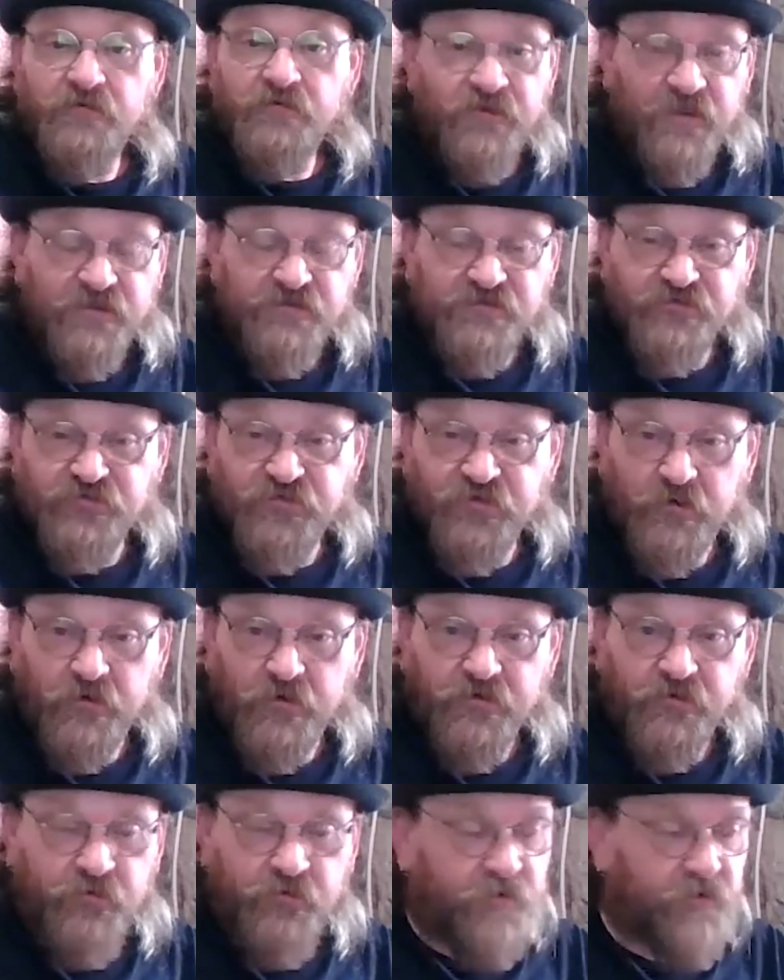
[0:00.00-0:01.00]

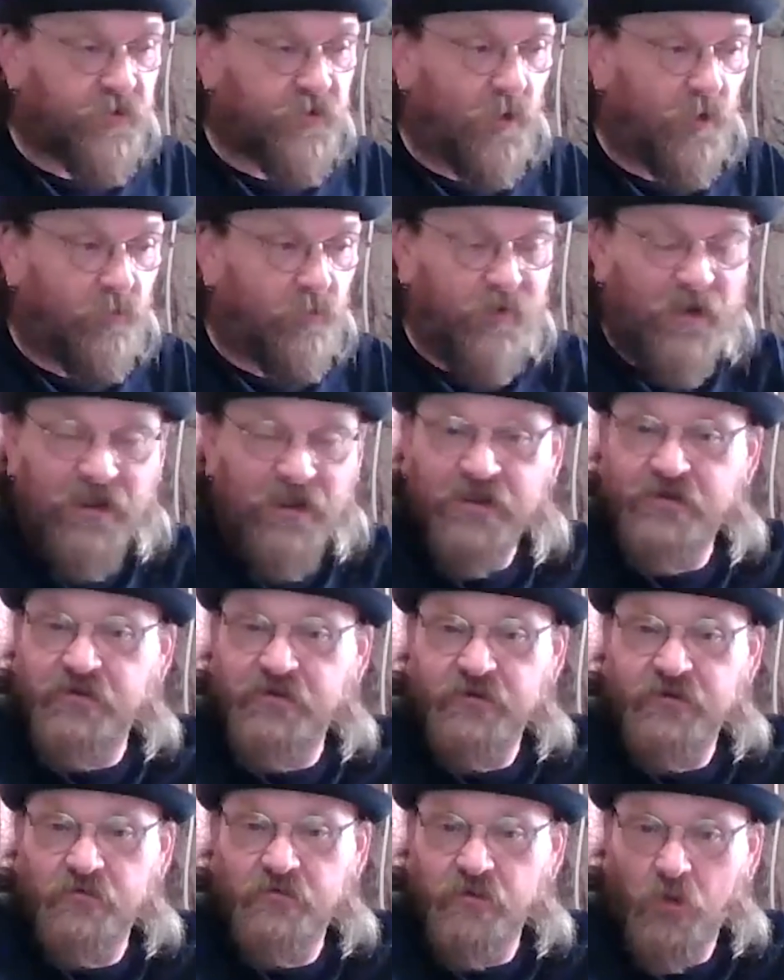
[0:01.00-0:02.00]
necessary. You can go buy it
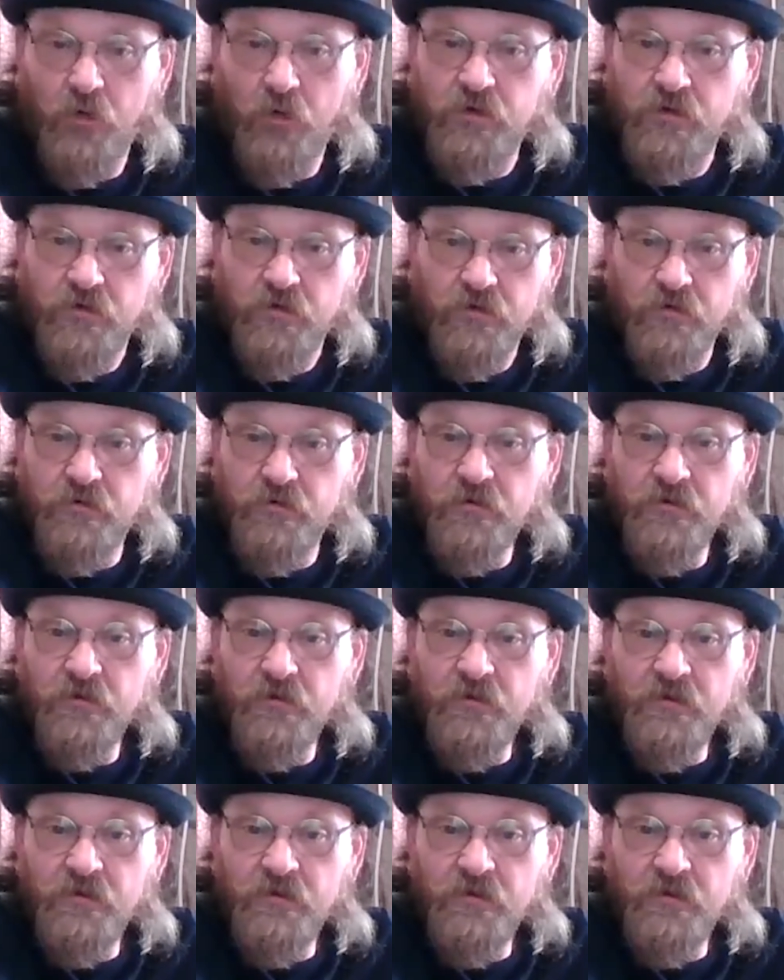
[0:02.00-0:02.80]
at your local